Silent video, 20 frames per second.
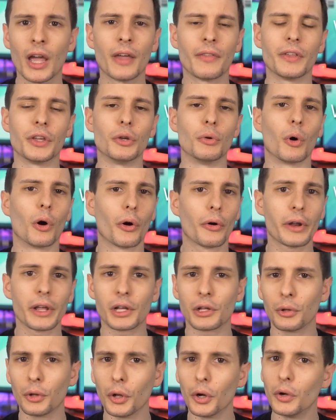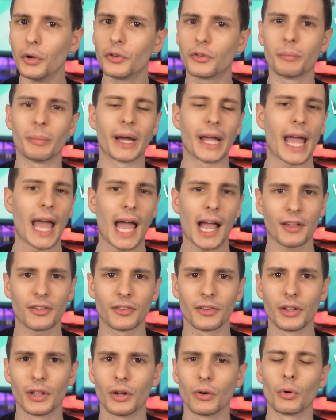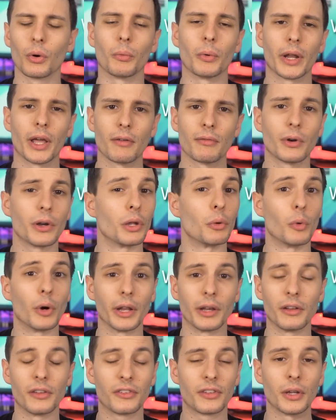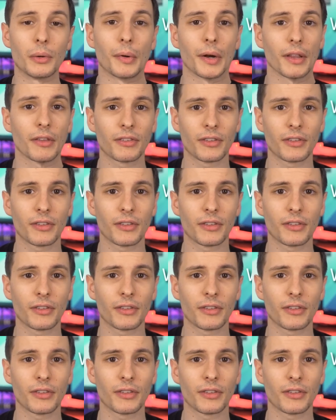that you already closed by accident or whatever and you wanted to see what it